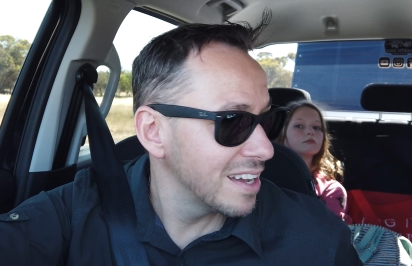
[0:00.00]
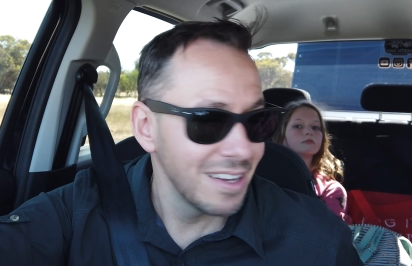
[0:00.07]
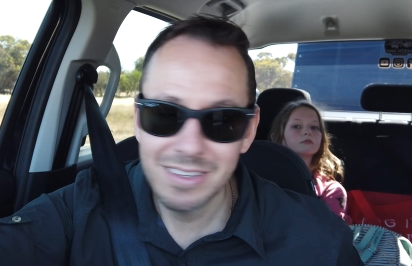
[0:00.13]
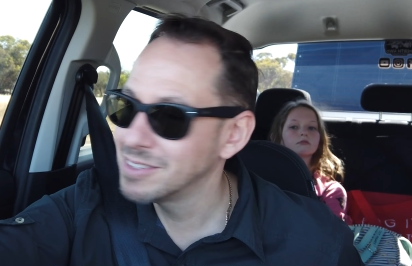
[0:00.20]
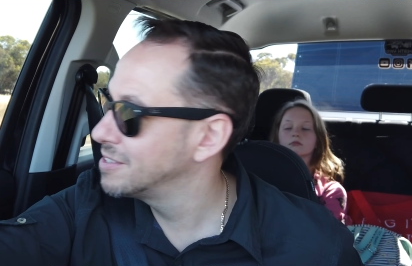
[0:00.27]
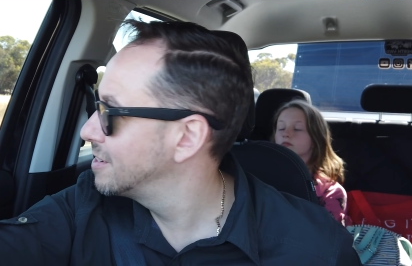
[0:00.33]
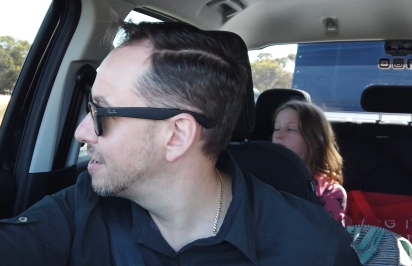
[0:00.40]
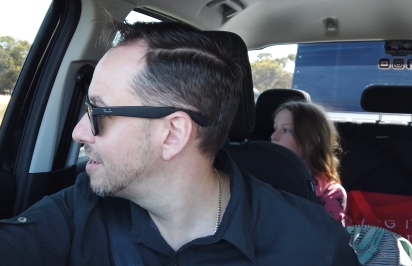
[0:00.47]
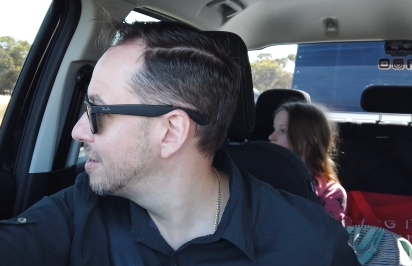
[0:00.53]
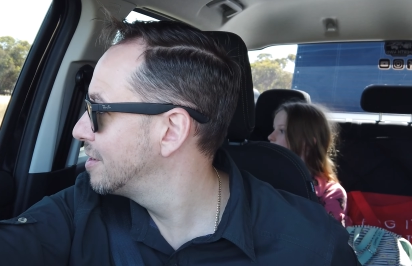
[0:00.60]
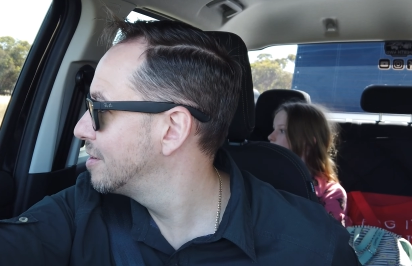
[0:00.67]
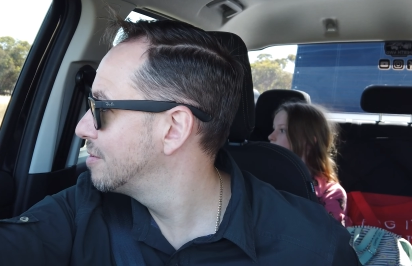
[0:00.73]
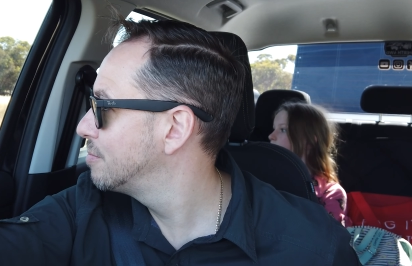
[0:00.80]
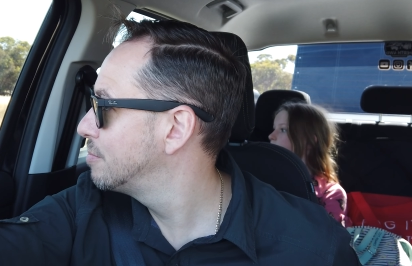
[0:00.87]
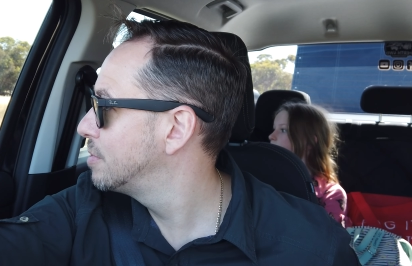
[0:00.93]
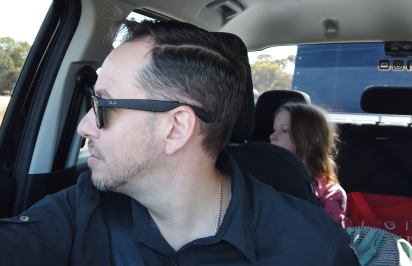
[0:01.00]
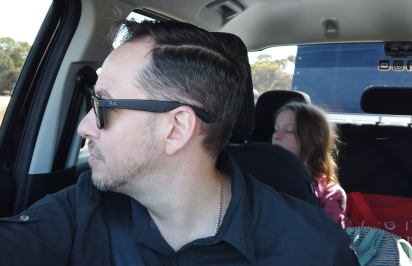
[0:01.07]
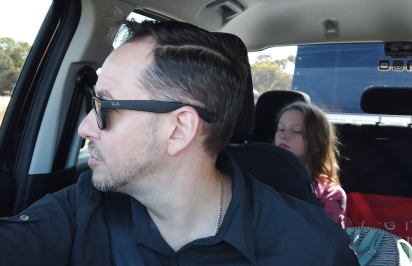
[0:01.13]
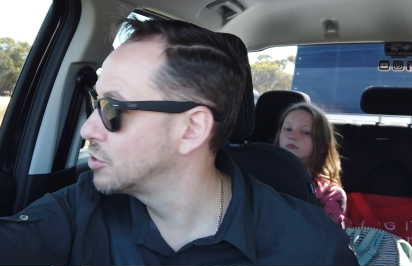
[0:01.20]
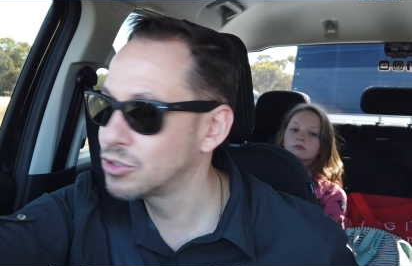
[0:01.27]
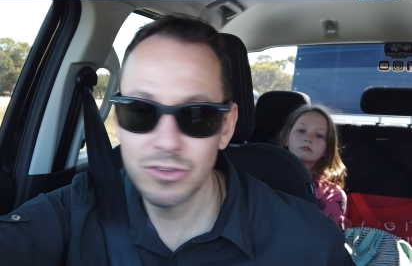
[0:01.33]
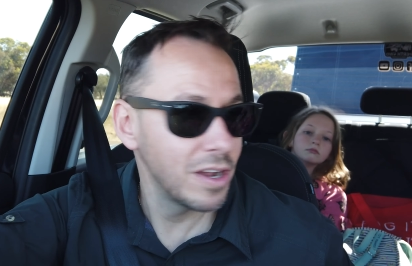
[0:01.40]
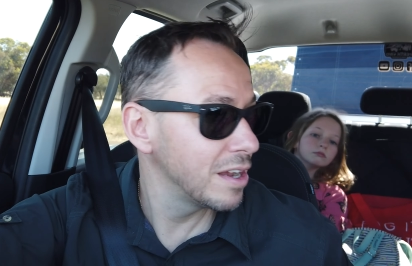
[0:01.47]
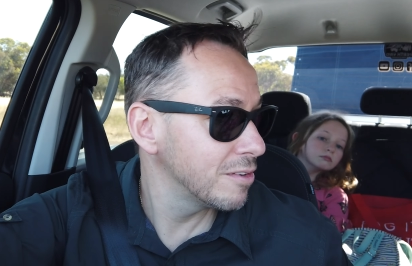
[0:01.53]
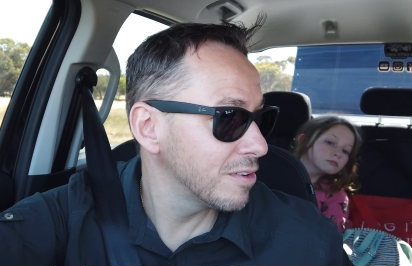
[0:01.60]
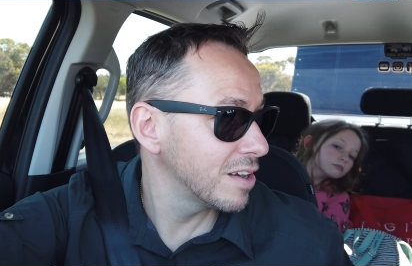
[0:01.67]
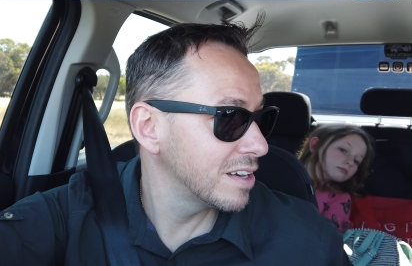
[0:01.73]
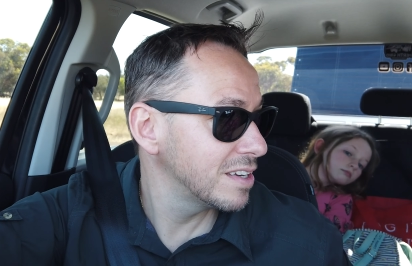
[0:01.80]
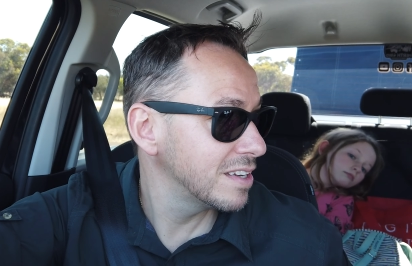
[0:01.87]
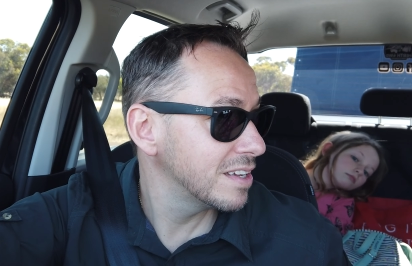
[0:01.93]
Speaker 1: now, so have a straight
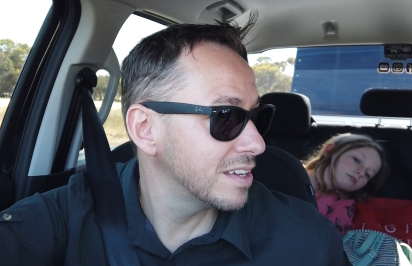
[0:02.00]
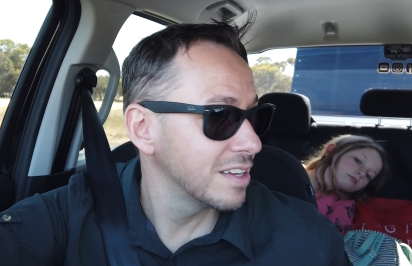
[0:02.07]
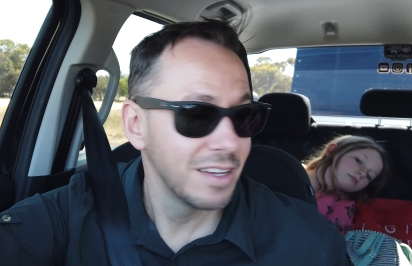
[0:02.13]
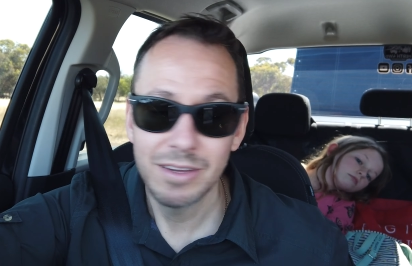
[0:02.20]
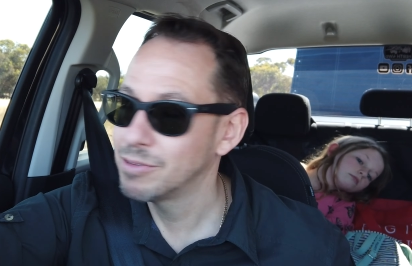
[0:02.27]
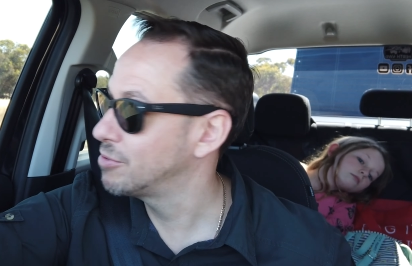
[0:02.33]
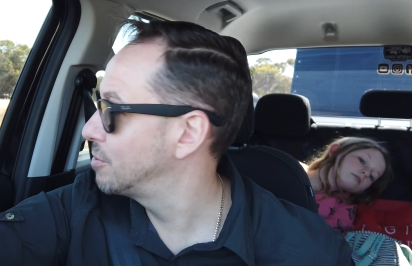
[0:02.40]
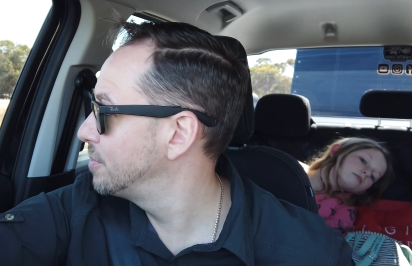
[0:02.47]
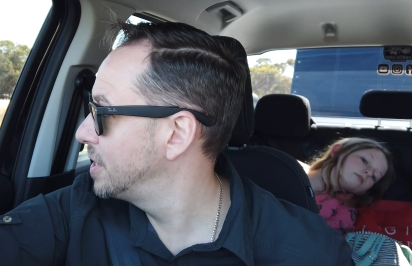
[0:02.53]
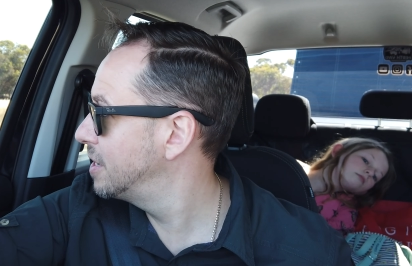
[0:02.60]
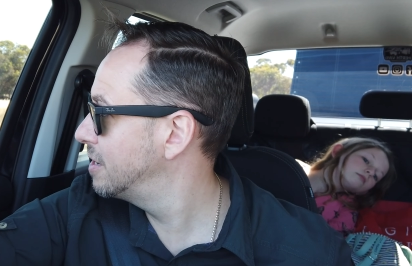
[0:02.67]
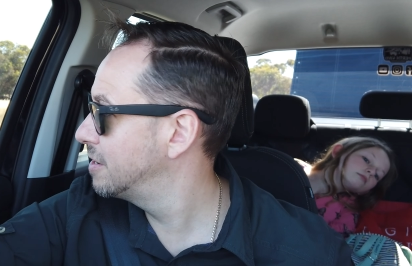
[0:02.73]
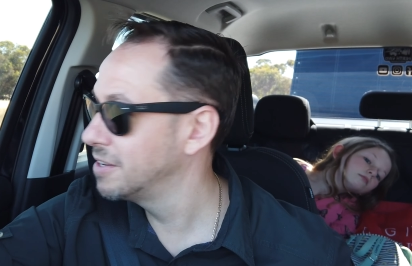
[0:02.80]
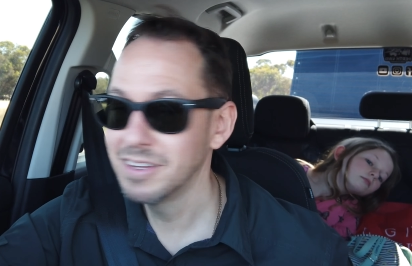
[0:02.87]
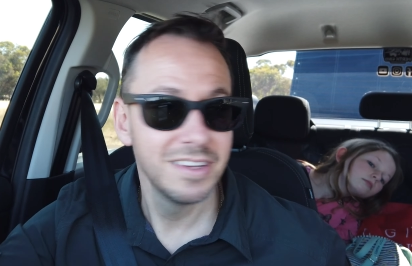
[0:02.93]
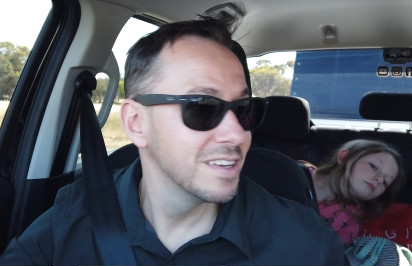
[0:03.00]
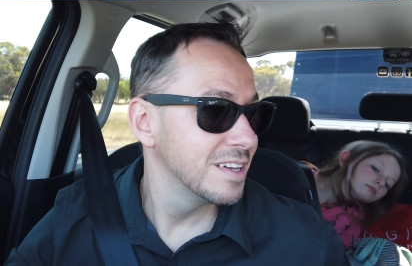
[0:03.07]
run from here.